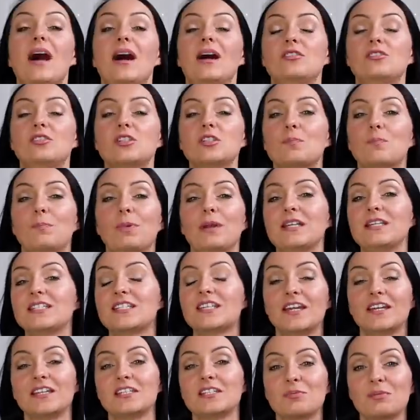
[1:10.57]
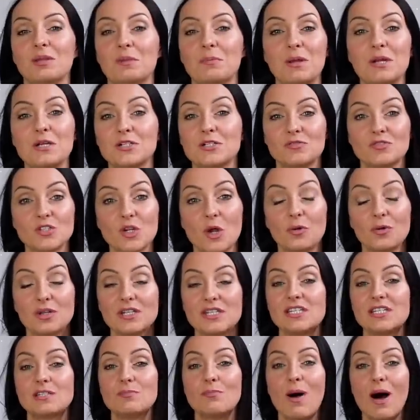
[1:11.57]
yeah, just please take this with a pinch of salt.
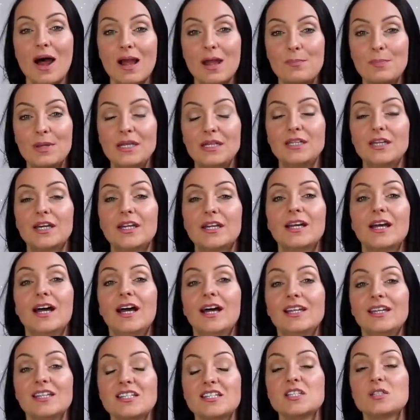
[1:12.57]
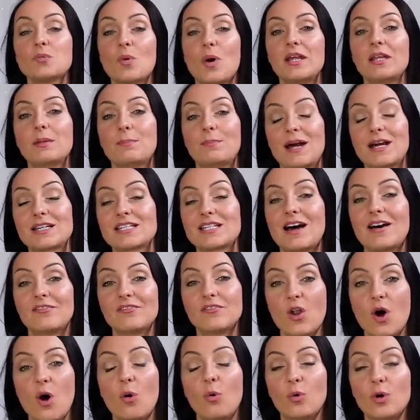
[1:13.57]
This is my opinion. This is why the bags
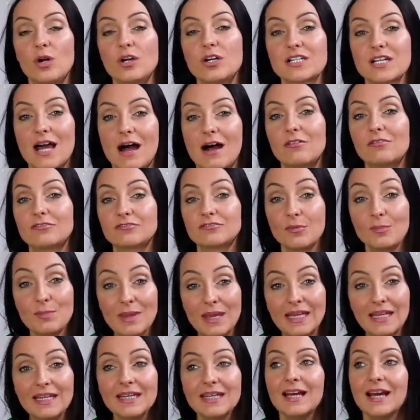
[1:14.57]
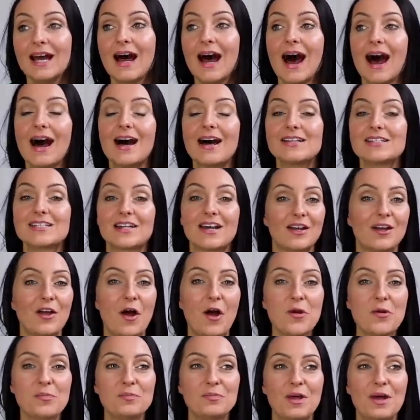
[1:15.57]
have not worked out for me. And I
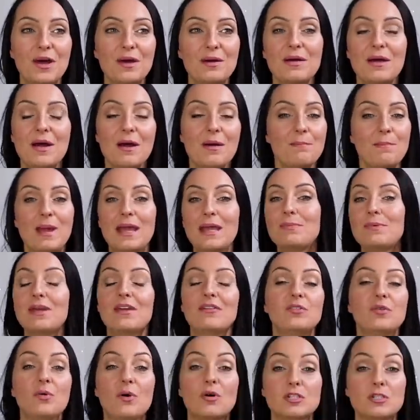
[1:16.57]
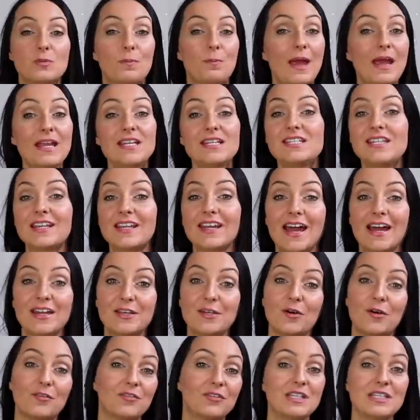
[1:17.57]
hope that maybe if you are debating
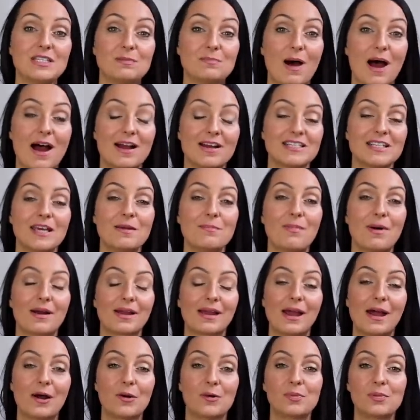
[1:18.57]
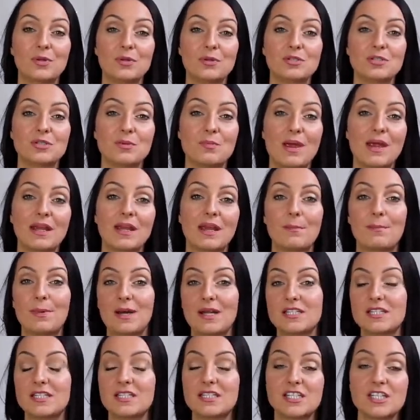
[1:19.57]
any of these bags, it might help you to make a
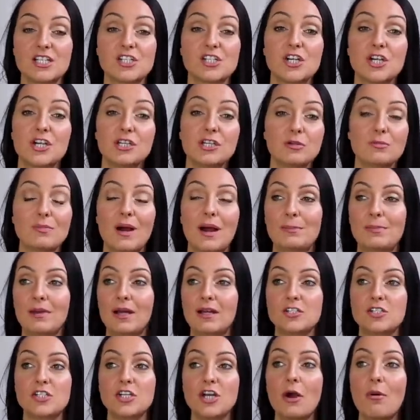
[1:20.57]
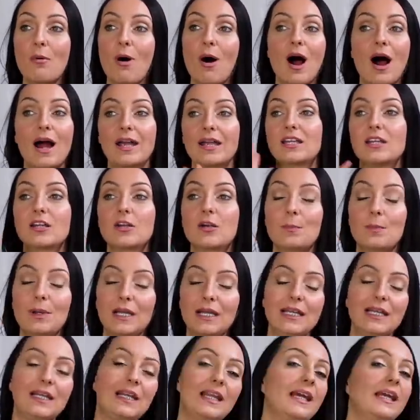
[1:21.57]
better decision. You might be like, do you know what? I can
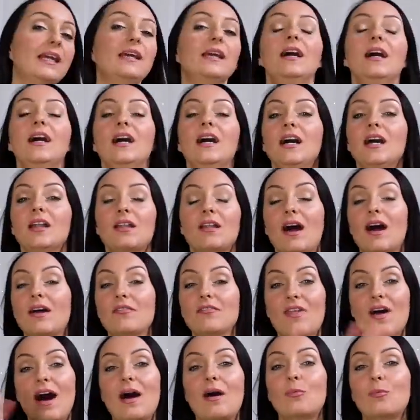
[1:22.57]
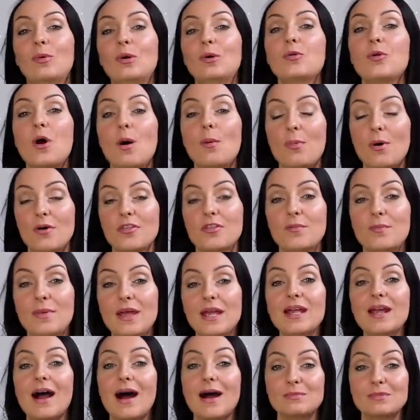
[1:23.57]
completely, like, that will not bother
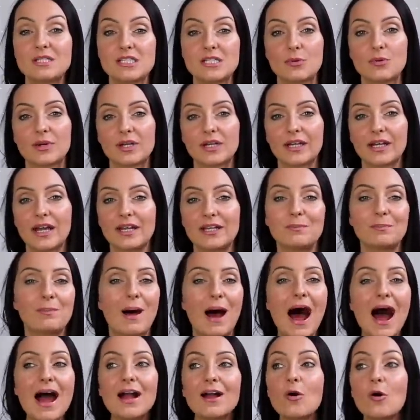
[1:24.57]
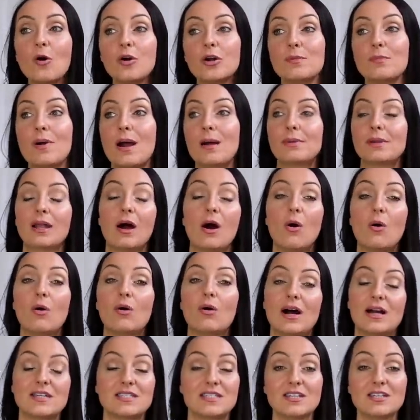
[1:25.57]
me. I'm still going to get the bag. Or you might be like,
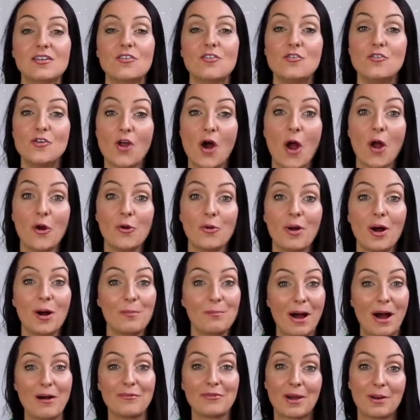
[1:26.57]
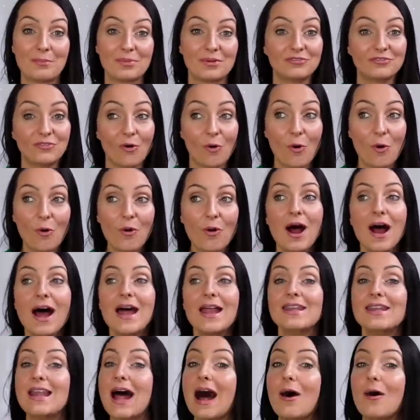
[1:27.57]
oh, I didn't know about that before.
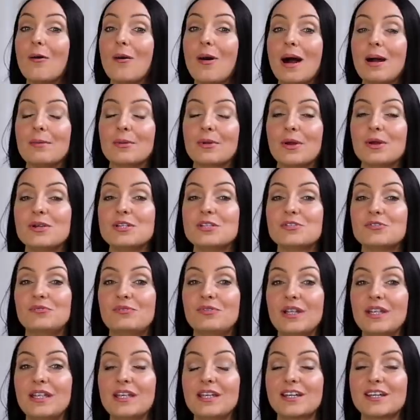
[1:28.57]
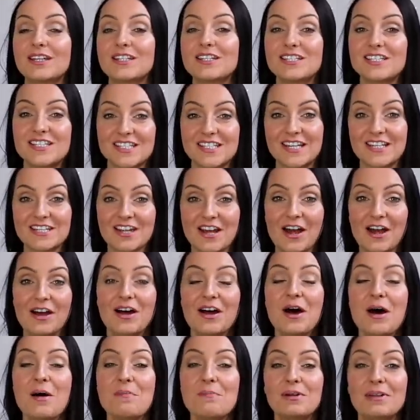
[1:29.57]
Now I'm going to reconsider.
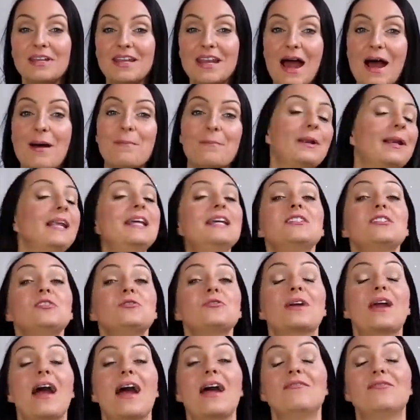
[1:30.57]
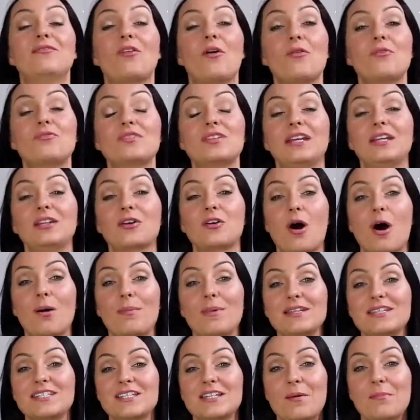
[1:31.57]
But yeah, please do get involved in the
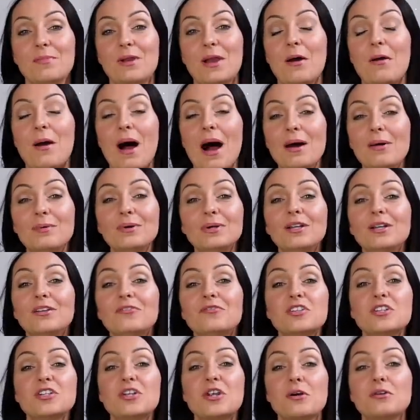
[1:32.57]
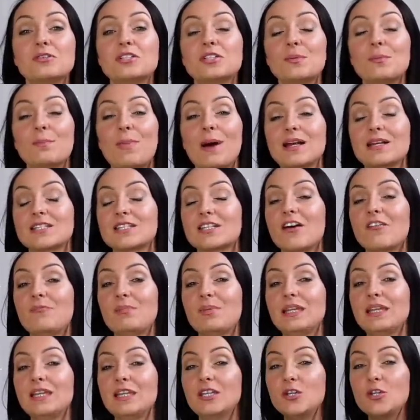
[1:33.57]
comments down below. I would love to know some bags that have
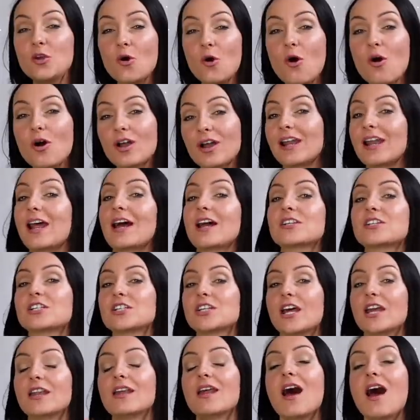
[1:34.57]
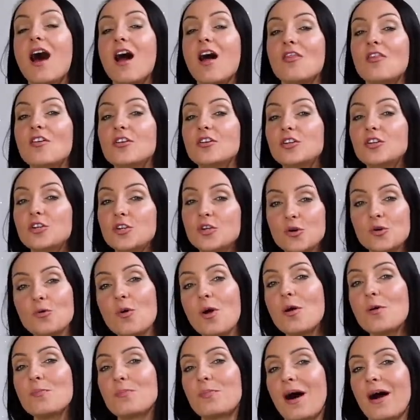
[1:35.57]
been in your collection that you
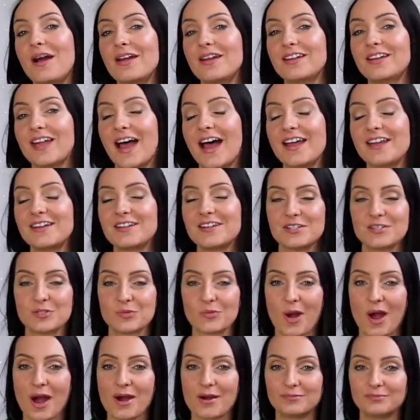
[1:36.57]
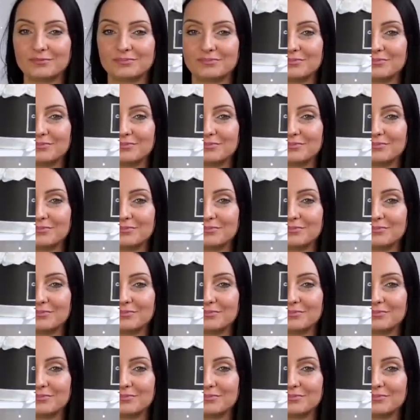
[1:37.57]
won't buy again as well.